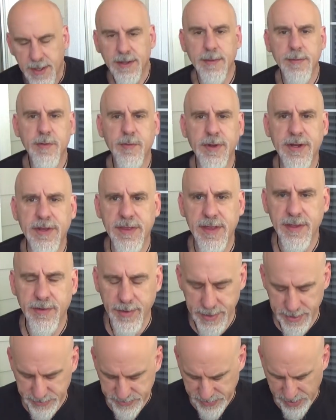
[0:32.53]
Let me read you the
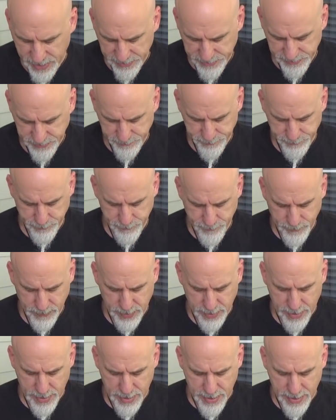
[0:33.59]
ingredients, guys.
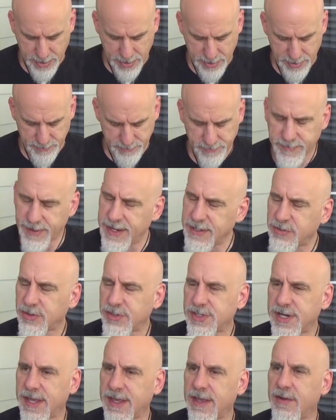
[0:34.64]
Uh,
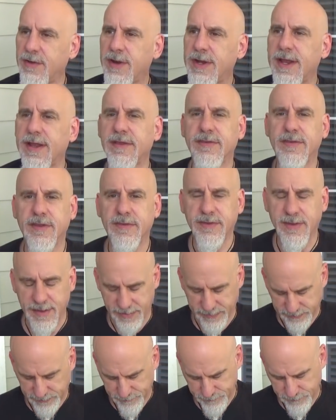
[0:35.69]
interesting ingredients. Listen to
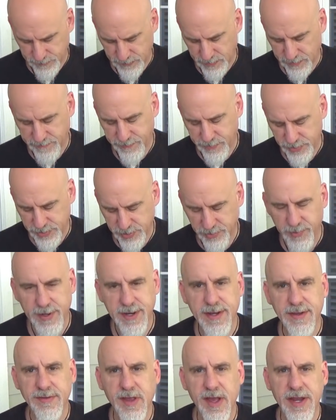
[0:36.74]
this. First
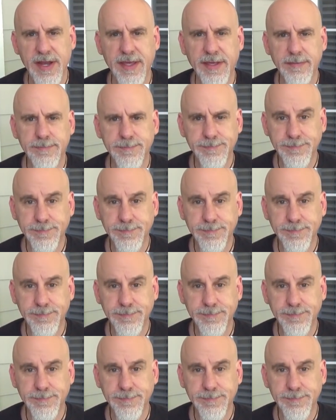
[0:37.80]
ingredient is honey.